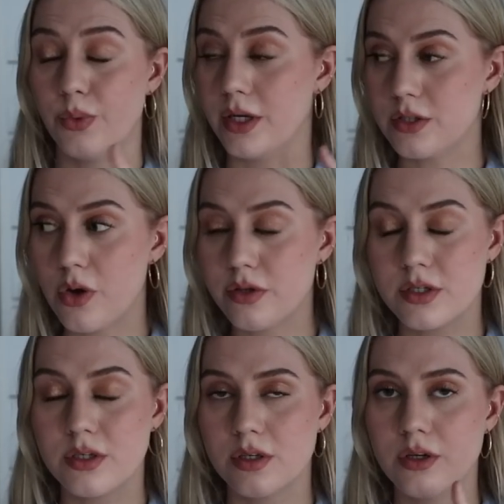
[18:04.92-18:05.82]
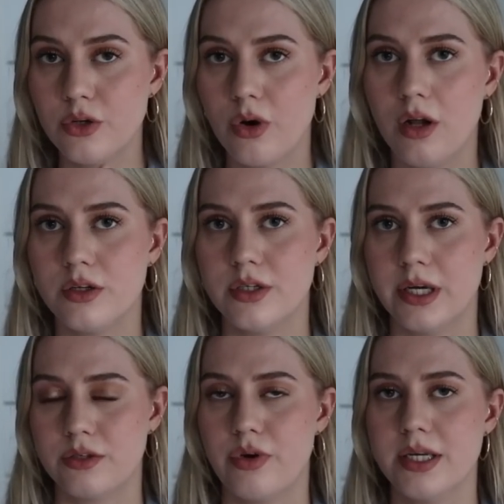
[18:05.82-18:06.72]
So when I saw this new halter
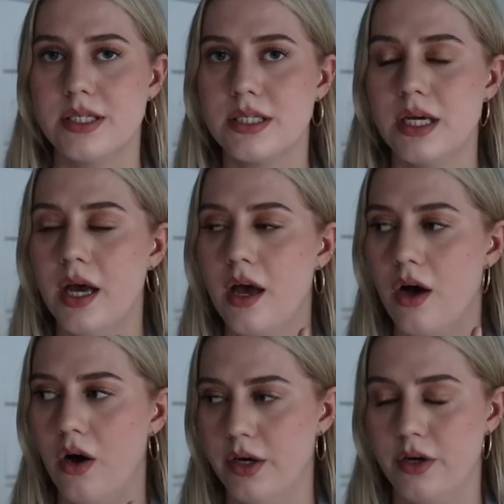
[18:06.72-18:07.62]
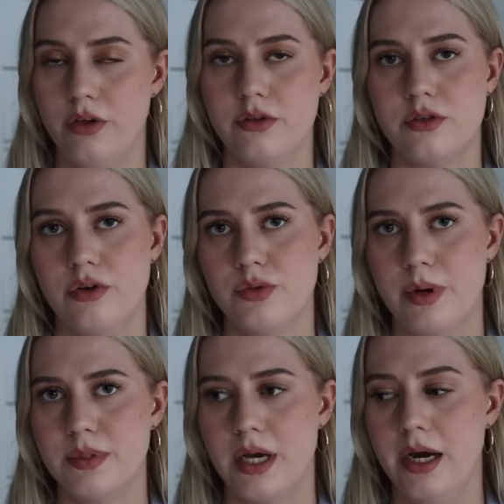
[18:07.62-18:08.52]
neck dress on another store's
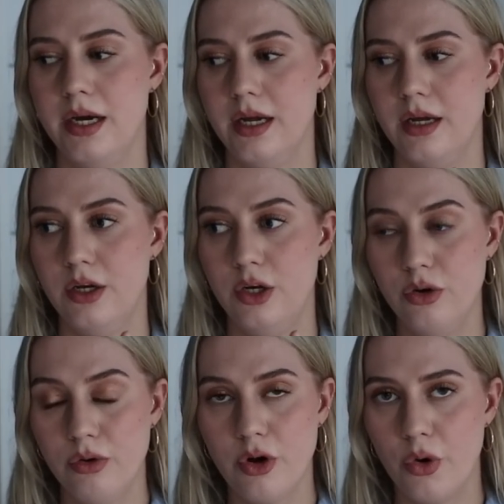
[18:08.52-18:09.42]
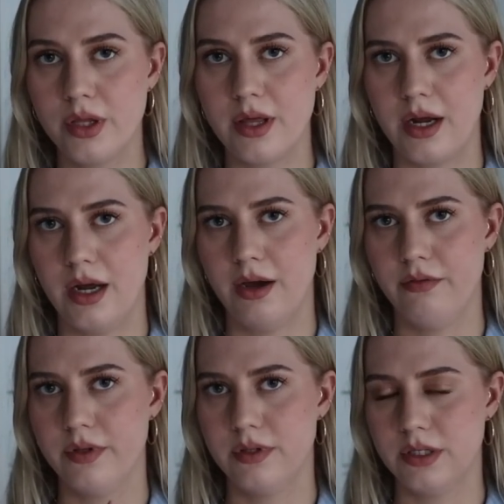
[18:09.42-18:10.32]
website, knowing that I
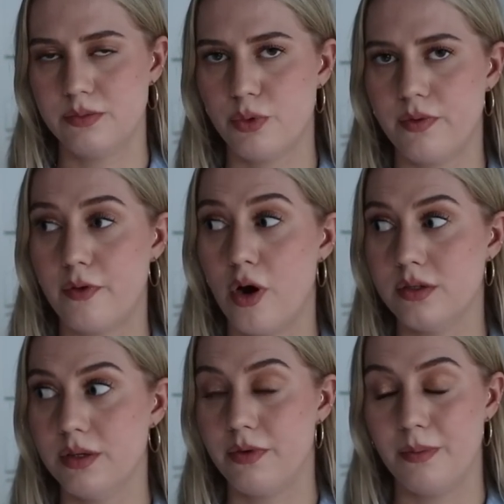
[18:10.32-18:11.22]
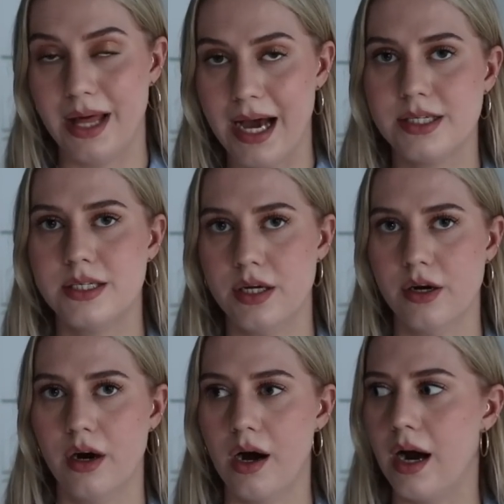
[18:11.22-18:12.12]
have this proof of concept from last
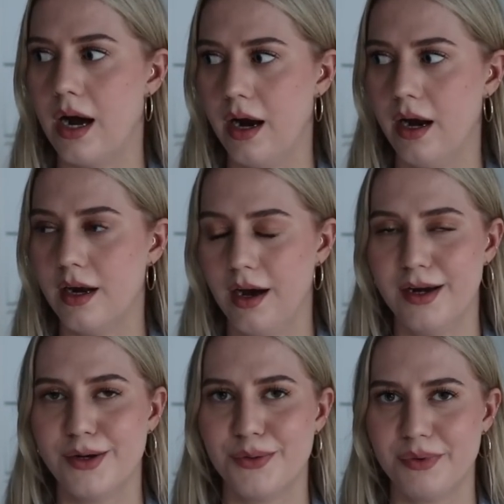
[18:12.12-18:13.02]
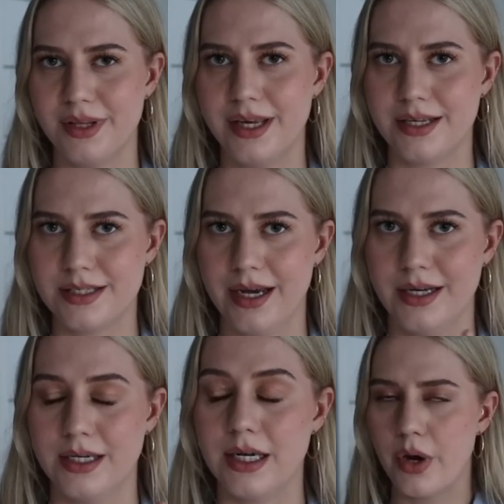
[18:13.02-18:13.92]
year, I got really
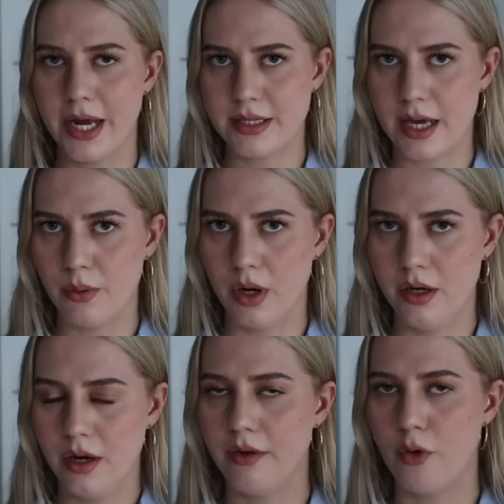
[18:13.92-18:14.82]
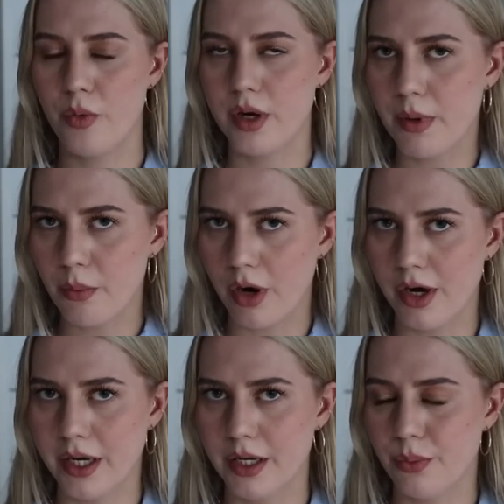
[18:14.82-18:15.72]
excited. So I added that one. I've already been
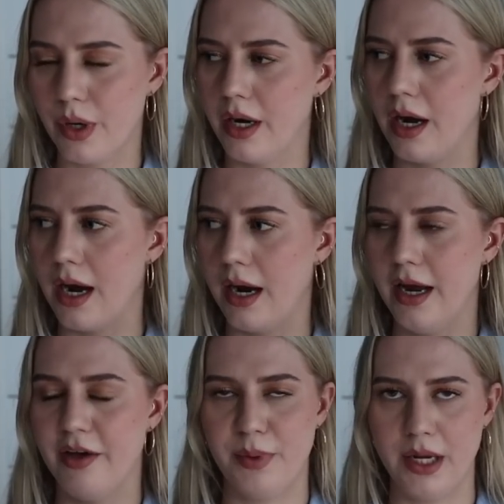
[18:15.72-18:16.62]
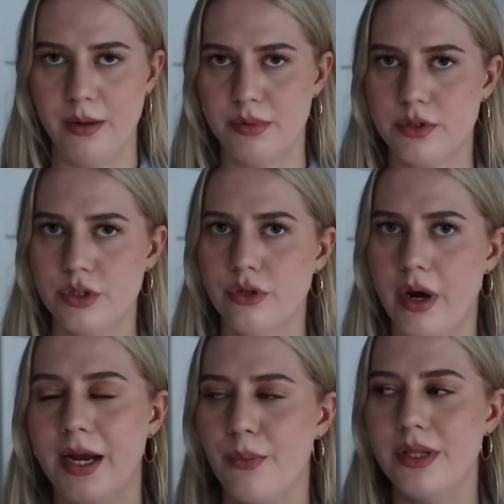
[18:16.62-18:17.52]
wearing it when I have been able to,
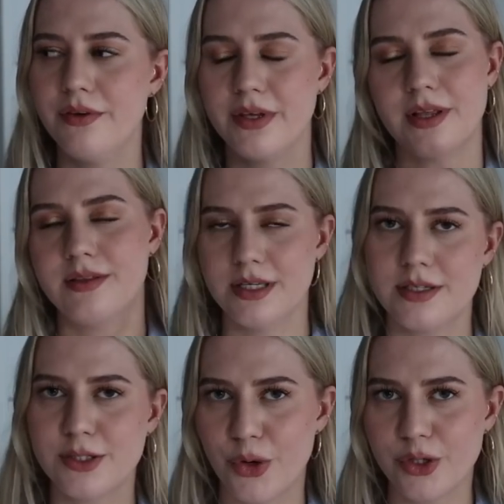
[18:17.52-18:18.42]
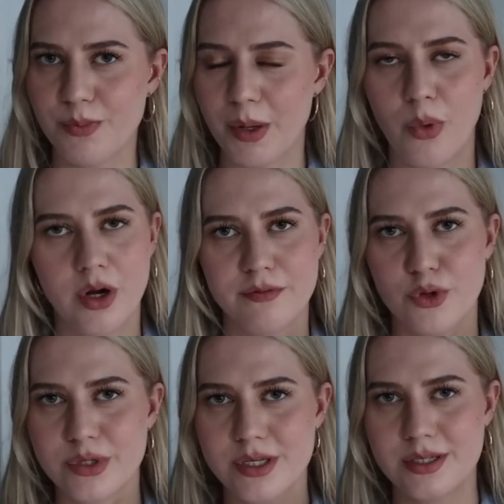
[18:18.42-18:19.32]
and I really think that this is going to be one of
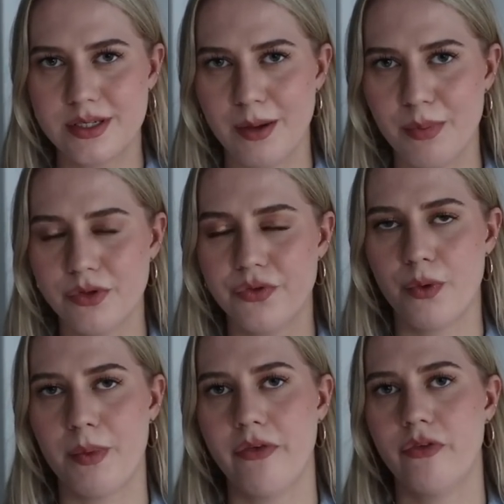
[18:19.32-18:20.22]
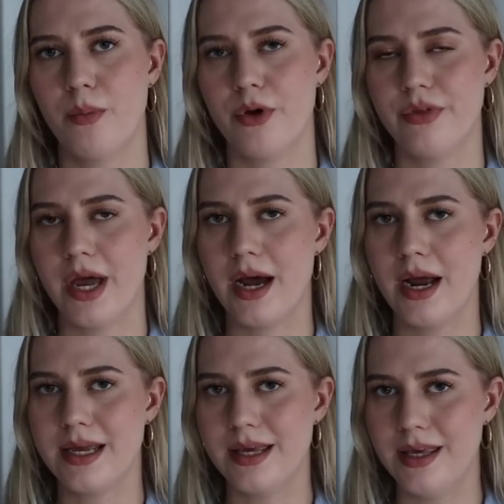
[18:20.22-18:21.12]
those staples for my summer that
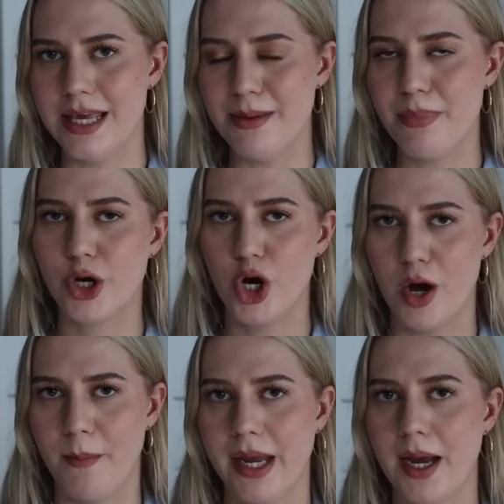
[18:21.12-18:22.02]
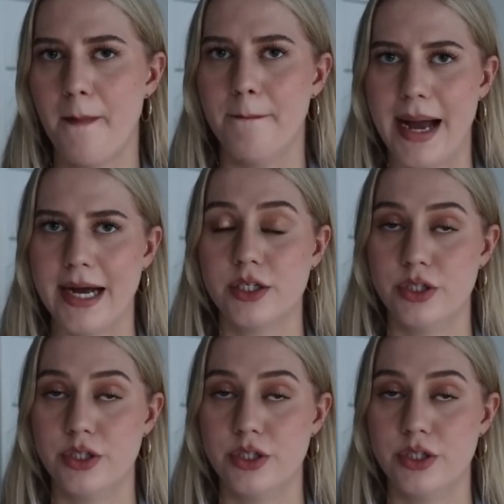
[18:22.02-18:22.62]
I keep coming back